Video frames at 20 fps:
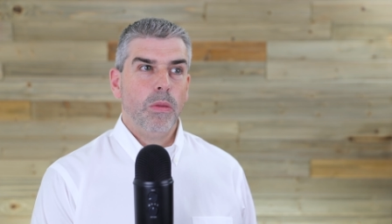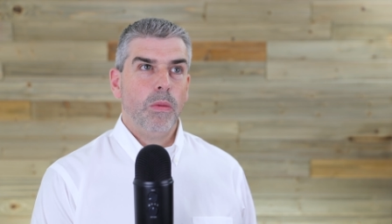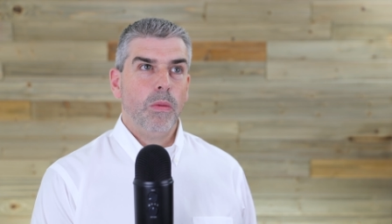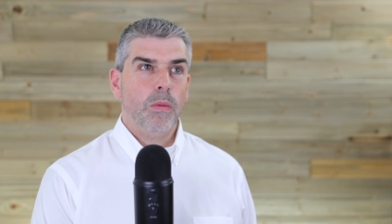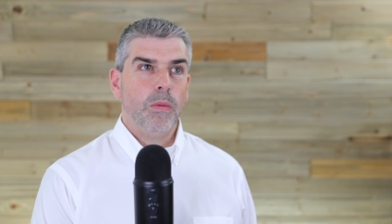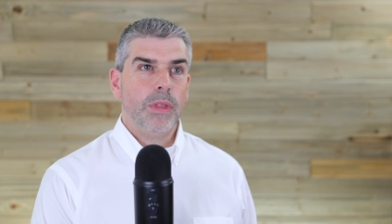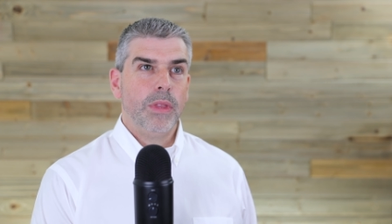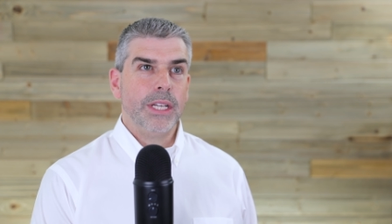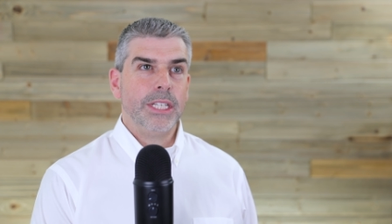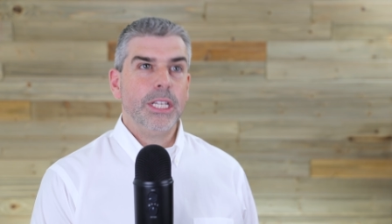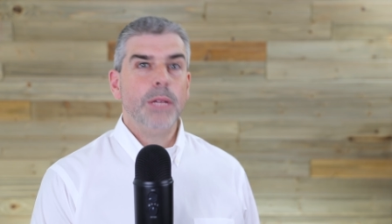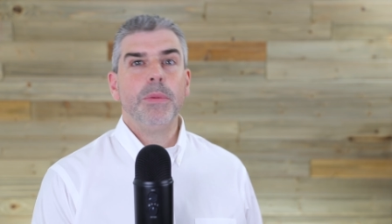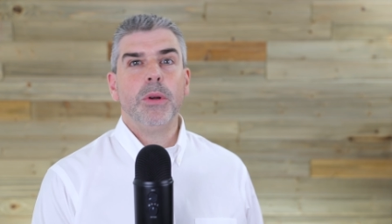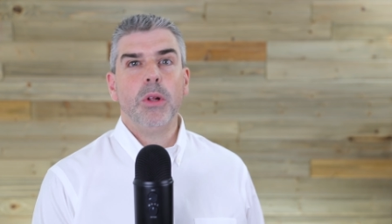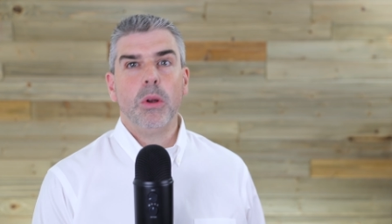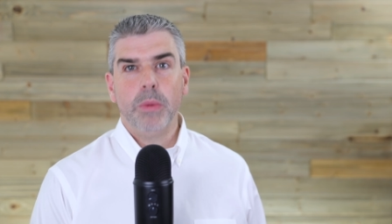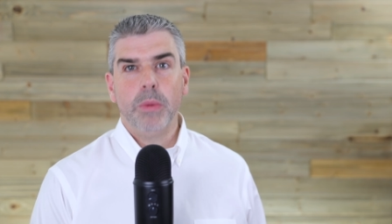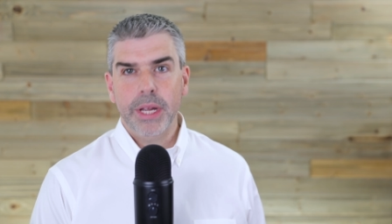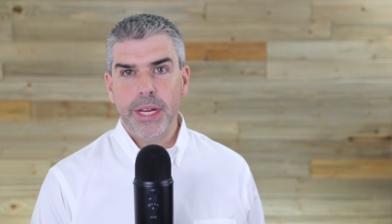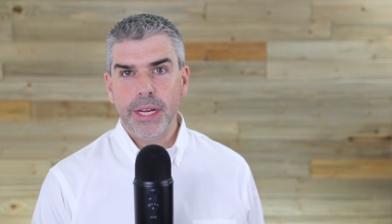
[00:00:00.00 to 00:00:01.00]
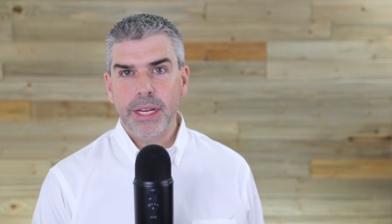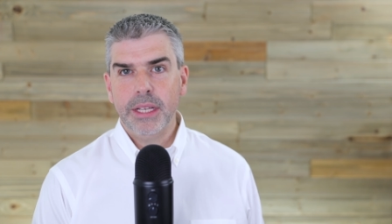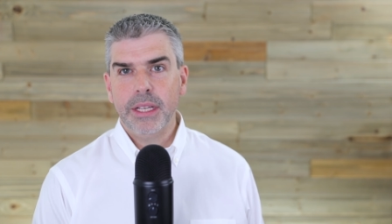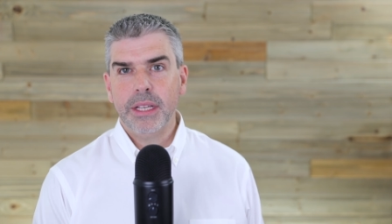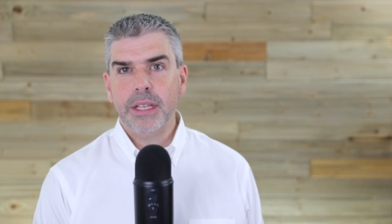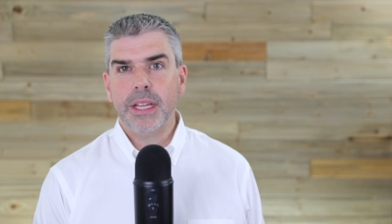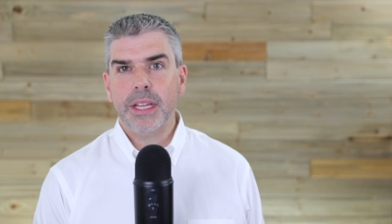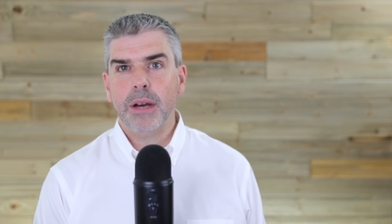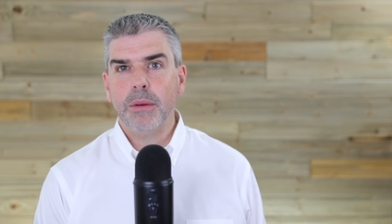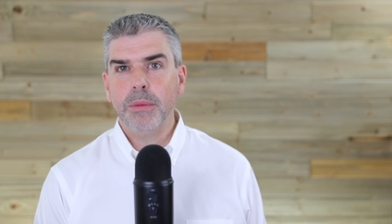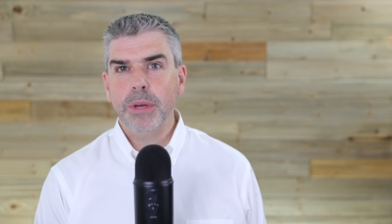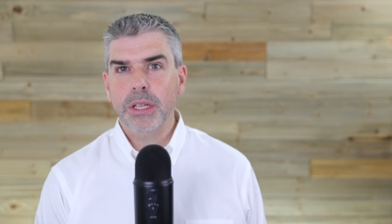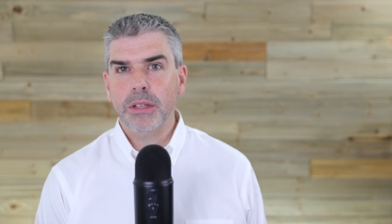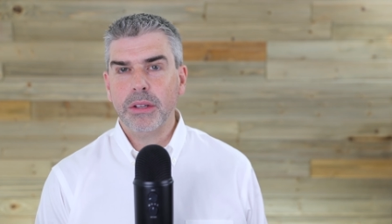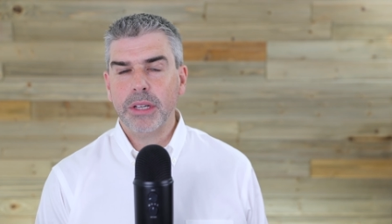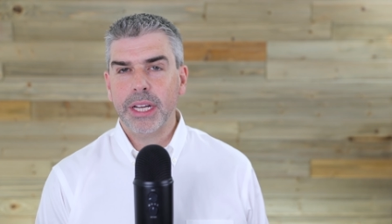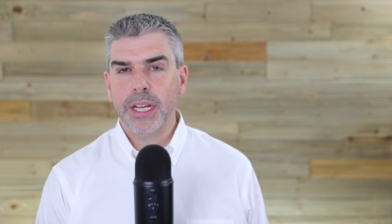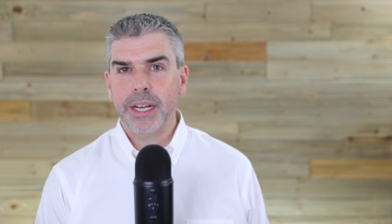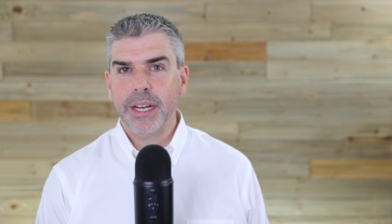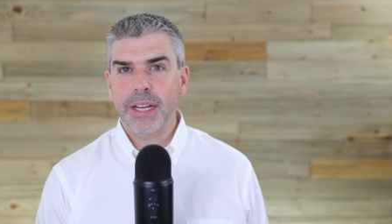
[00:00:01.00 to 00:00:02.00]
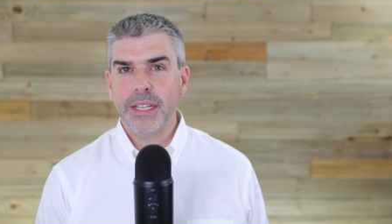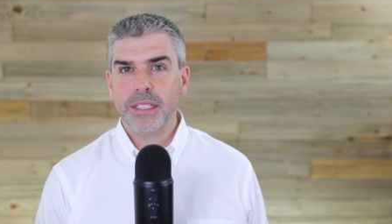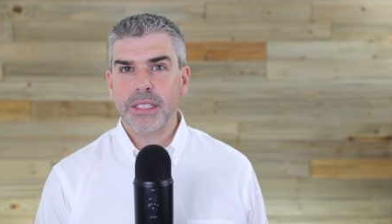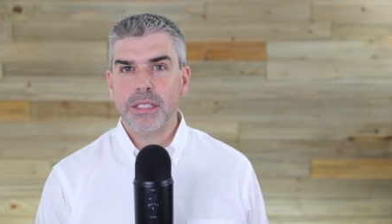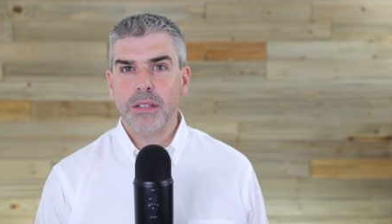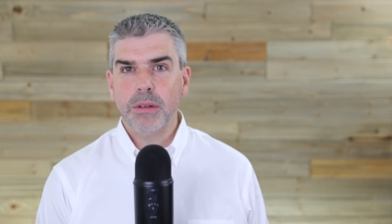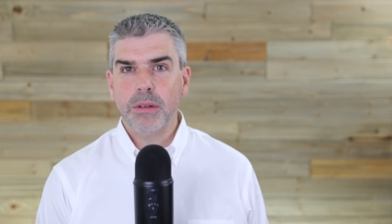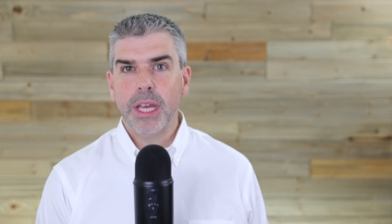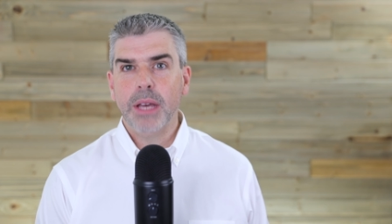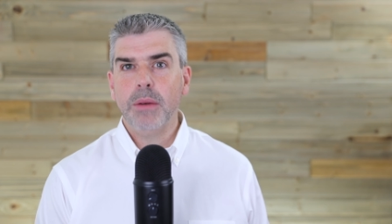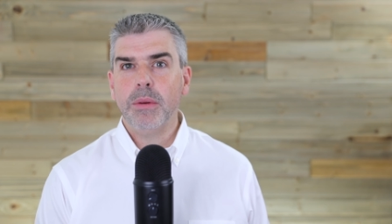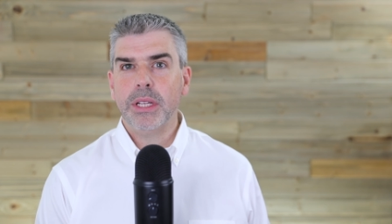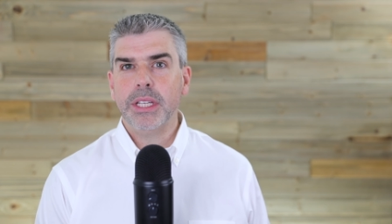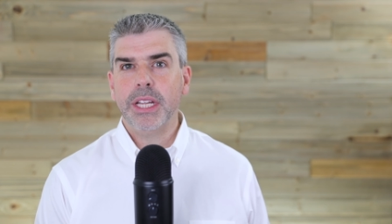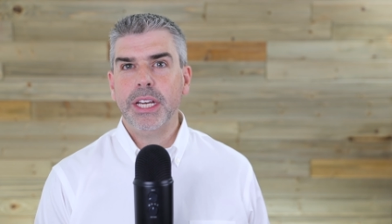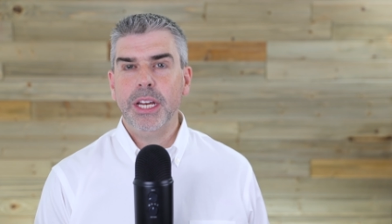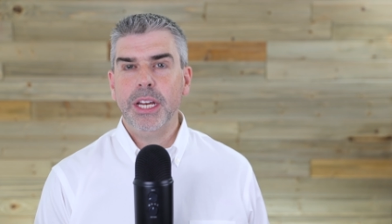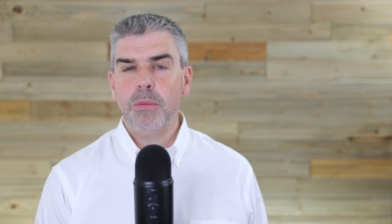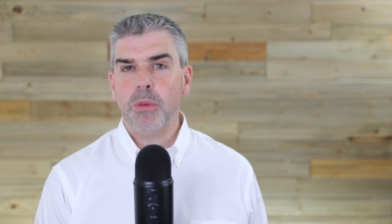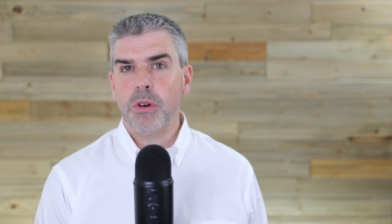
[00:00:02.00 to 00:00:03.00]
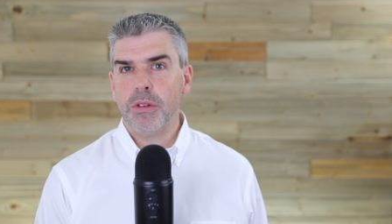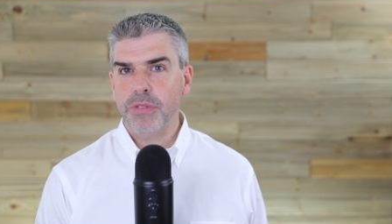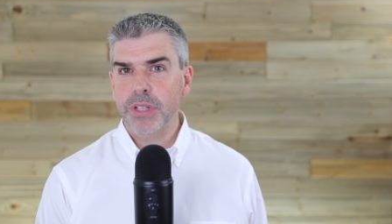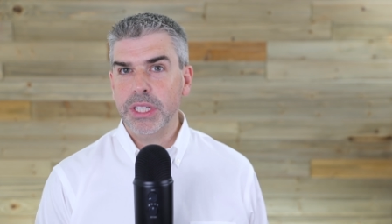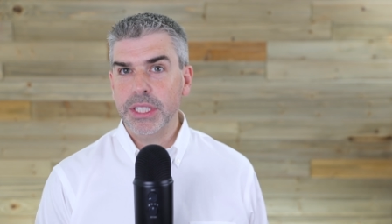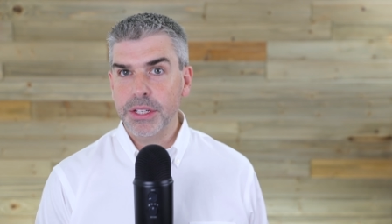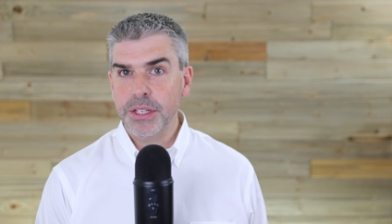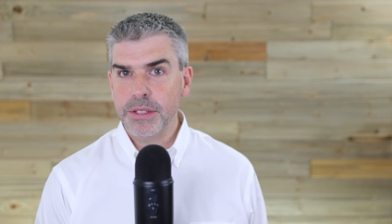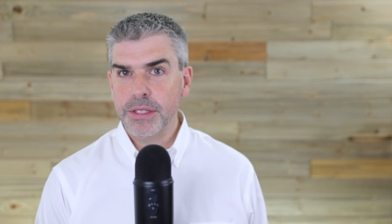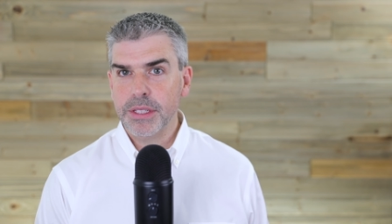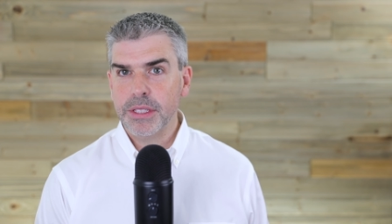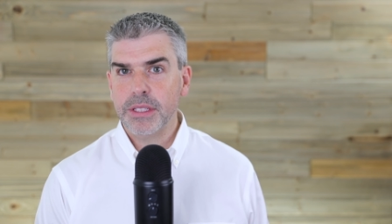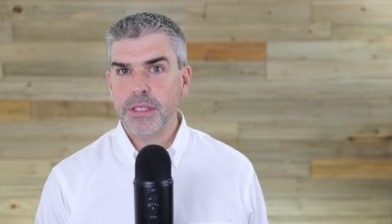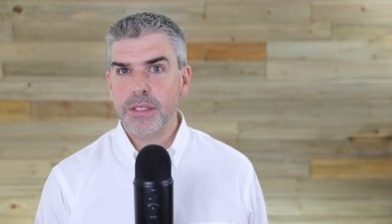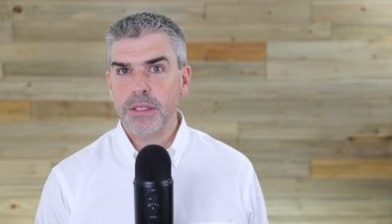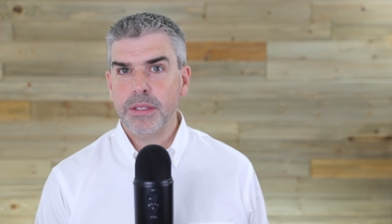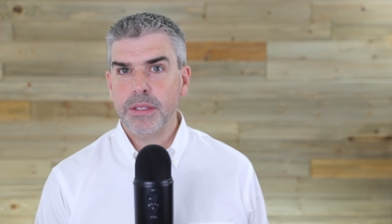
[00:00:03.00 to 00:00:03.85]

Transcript: the typical way that we look at it is, okay, well, they need more filters.